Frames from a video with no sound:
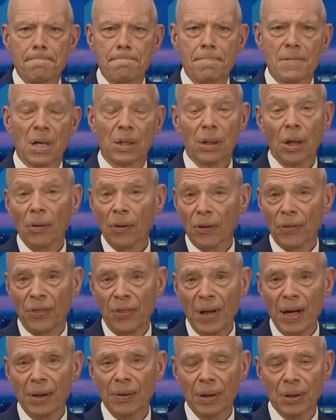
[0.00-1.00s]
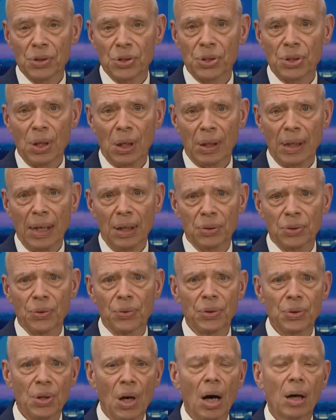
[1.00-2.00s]
Another thing that stuck out to
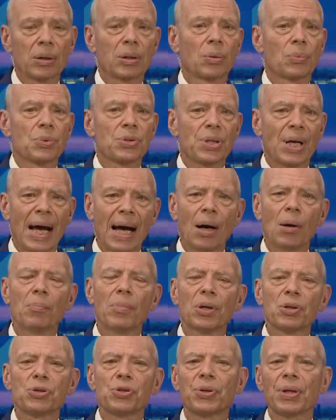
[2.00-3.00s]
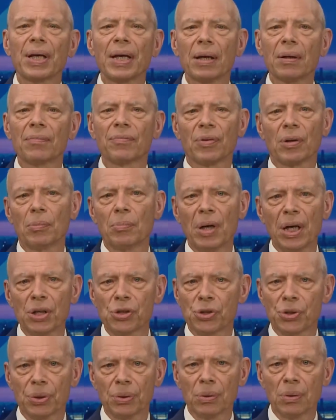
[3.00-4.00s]
the doctor was how much
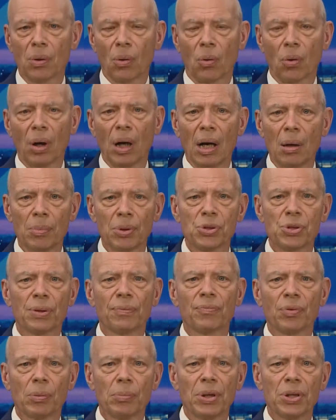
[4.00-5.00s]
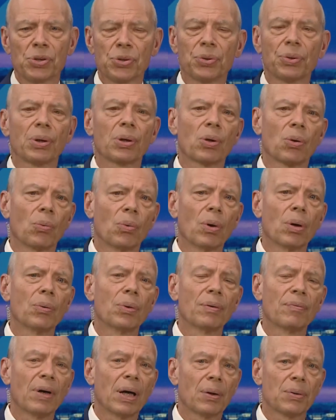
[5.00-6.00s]
inflammation the
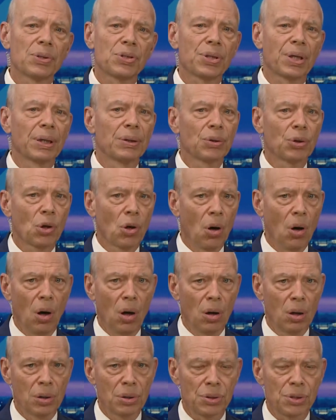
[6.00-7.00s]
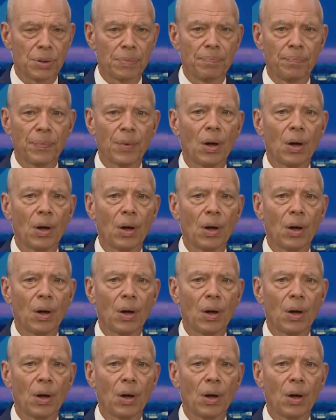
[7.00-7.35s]
coronavirus can cause.